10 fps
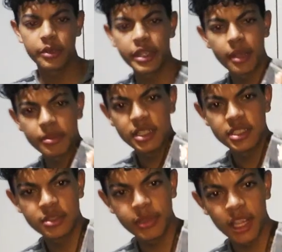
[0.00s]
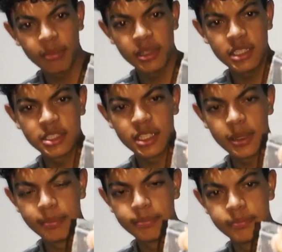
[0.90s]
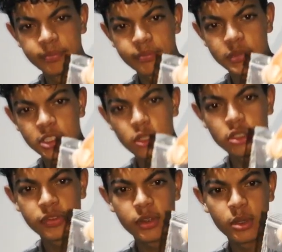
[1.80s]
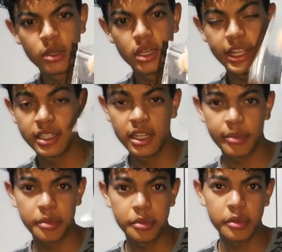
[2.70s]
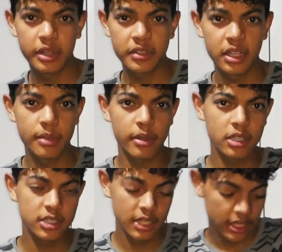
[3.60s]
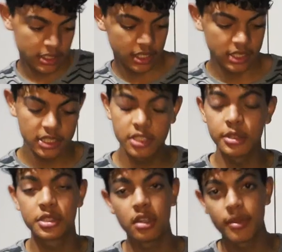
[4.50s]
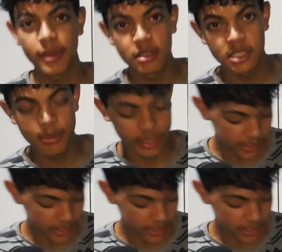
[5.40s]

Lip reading: we kept these screws for later, remember? We left it in the box. So this is to install the power supply